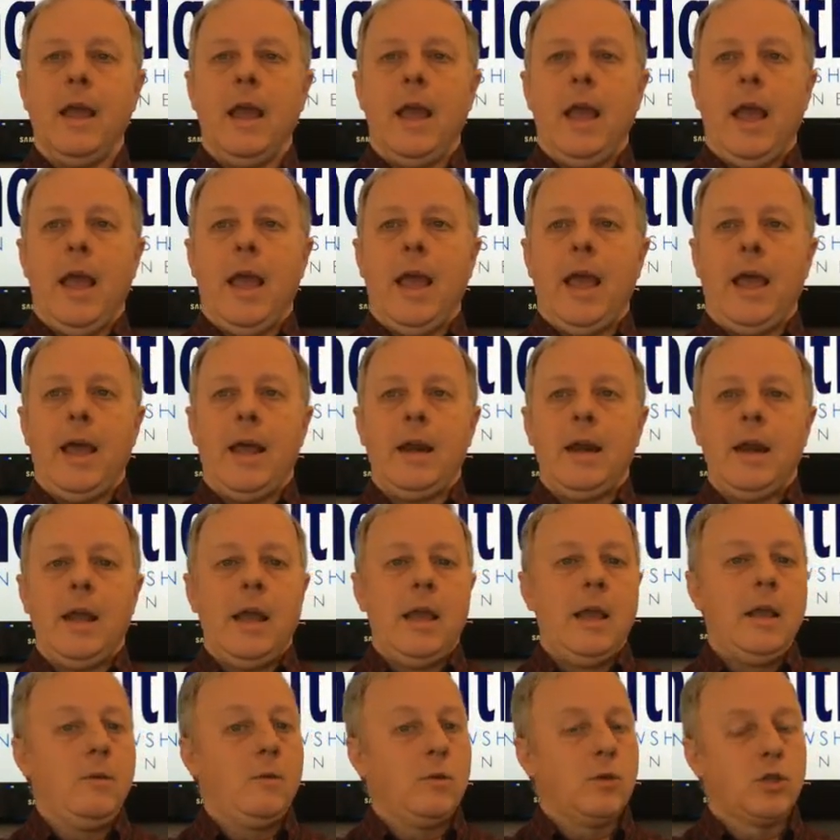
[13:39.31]
And he
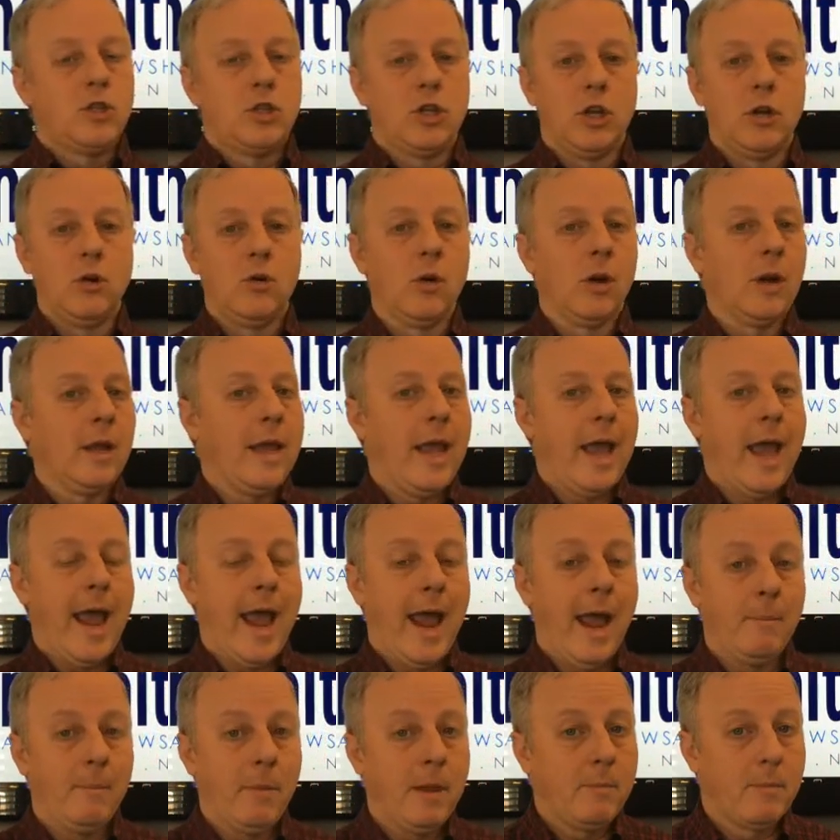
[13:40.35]
was generally a
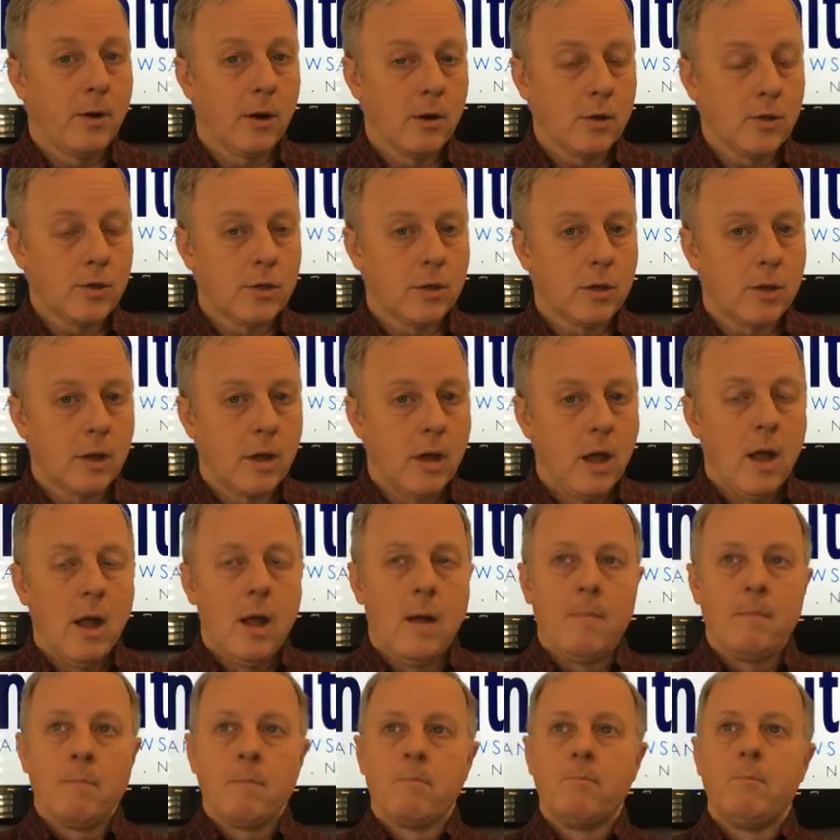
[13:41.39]
happy person.
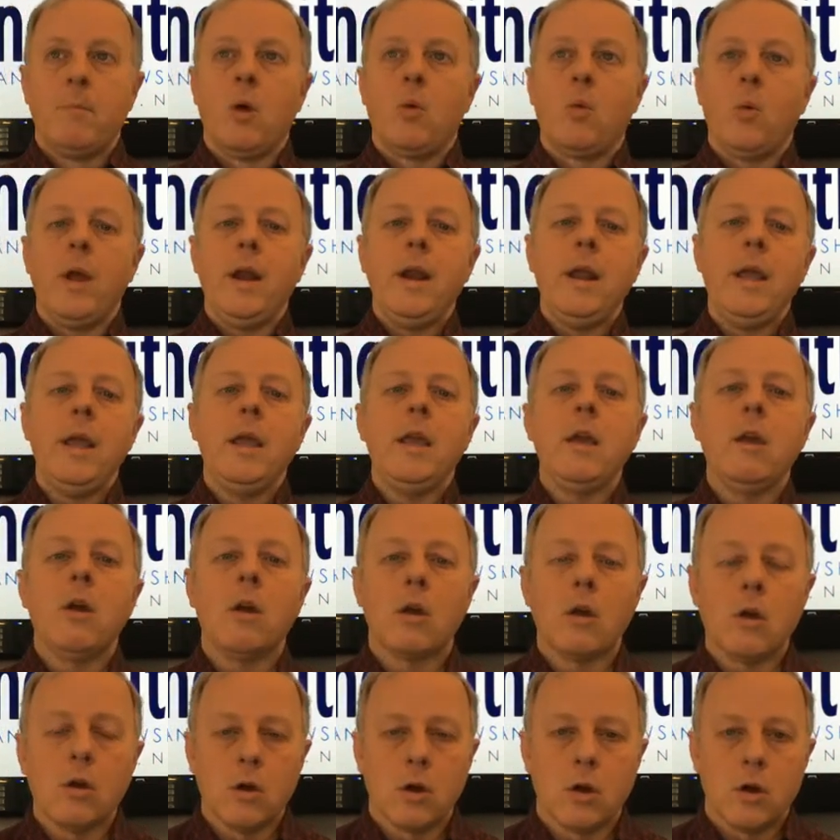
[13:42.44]
But when he
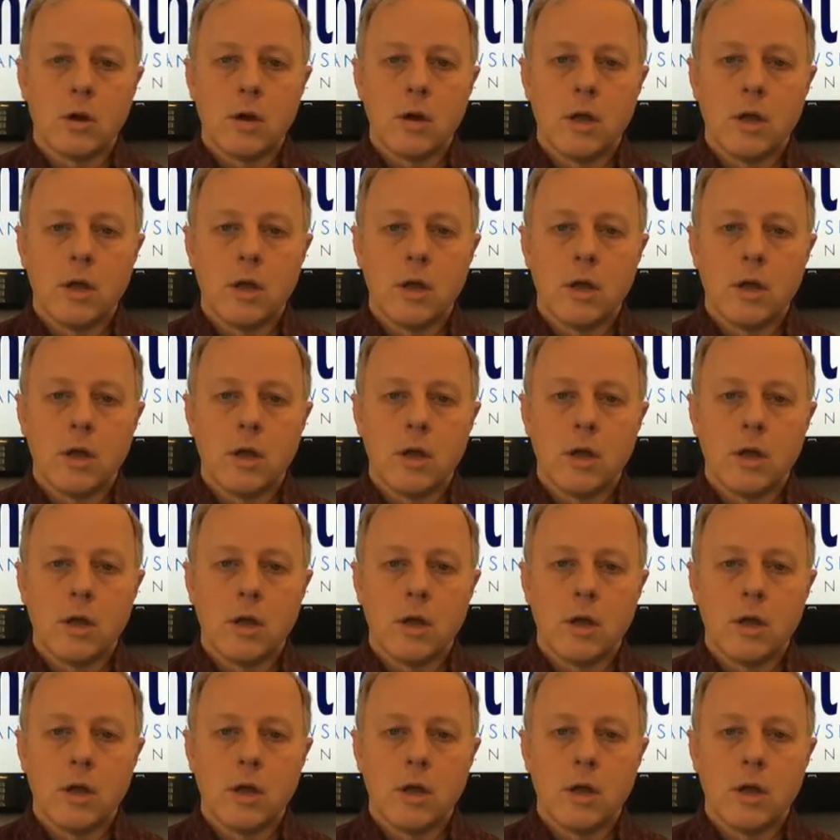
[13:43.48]
heard